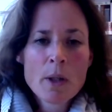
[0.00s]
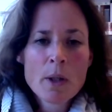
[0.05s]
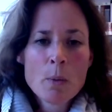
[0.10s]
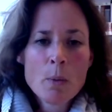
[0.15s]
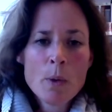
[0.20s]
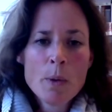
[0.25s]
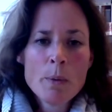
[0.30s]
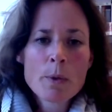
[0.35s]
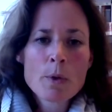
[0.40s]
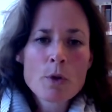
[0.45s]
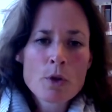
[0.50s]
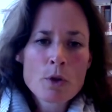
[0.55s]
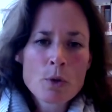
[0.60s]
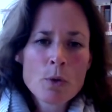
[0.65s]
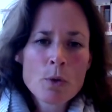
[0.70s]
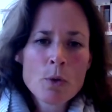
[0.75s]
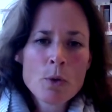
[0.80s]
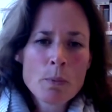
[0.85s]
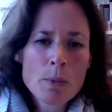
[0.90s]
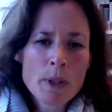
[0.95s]
we will
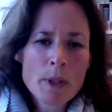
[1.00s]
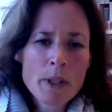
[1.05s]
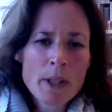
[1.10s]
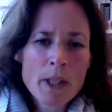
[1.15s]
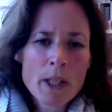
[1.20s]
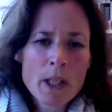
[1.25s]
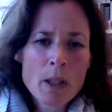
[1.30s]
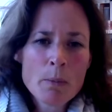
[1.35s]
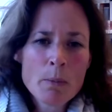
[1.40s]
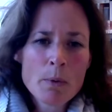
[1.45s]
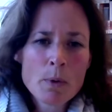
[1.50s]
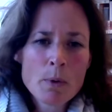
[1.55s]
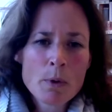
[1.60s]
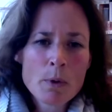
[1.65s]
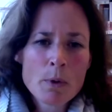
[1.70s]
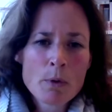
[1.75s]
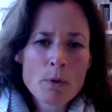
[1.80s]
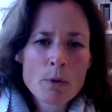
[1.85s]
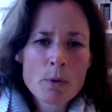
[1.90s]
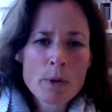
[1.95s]
soon be
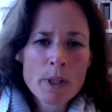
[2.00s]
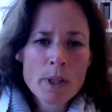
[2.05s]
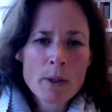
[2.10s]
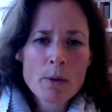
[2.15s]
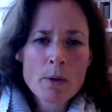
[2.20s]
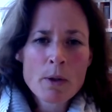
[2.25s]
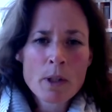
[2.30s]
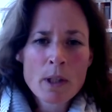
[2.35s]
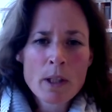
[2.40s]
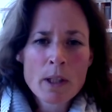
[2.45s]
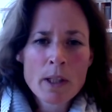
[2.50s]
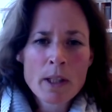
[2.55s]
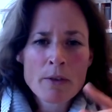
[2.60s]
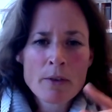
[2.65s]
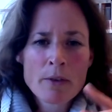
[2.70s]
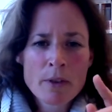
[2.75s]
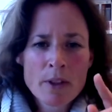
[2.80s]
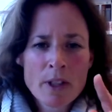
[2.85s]
able to calculate an